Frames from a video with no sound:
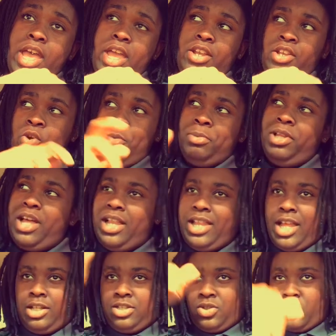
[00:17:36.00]
and normally I
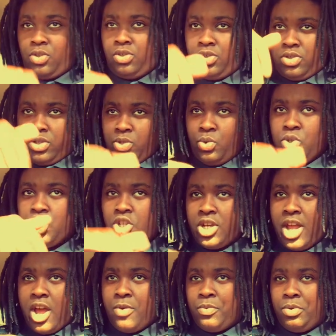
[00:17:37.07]
like squish it
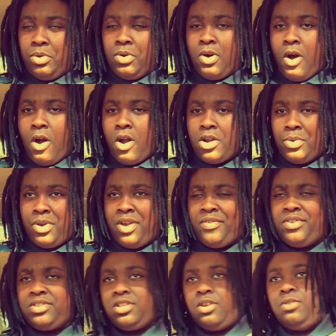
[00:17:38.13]
down real hard or
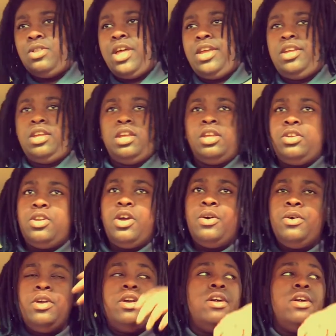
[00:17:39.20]
whatever, so like, you know.